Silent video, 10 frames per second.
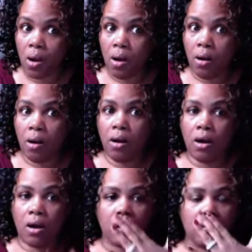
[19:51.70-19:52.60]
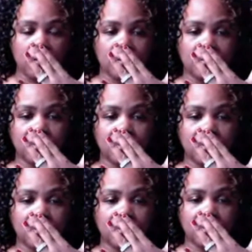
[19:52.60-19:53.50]
Oh, the
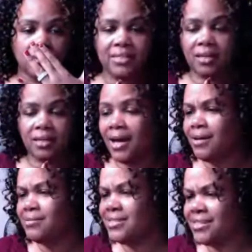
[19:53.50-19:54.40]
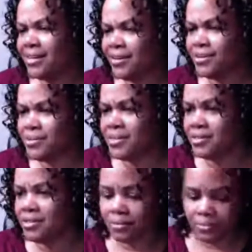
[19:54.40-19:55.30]
lease. How dare you
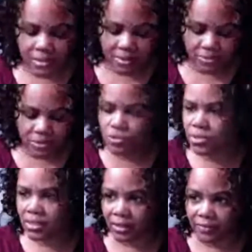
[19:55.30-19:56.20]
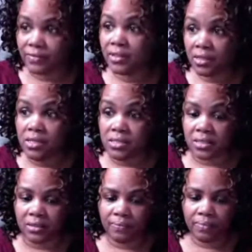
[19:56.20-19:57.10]
teach them some new stuff?
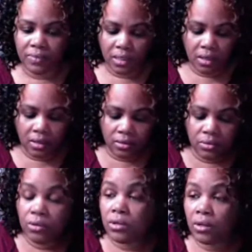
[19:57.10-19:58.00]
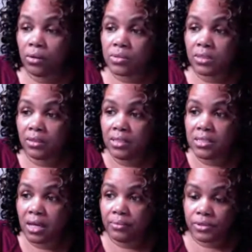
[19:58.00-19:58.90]
Easy. You know you can wholesale
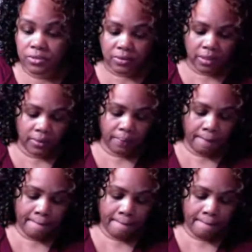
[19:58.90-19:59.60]
lease options, right?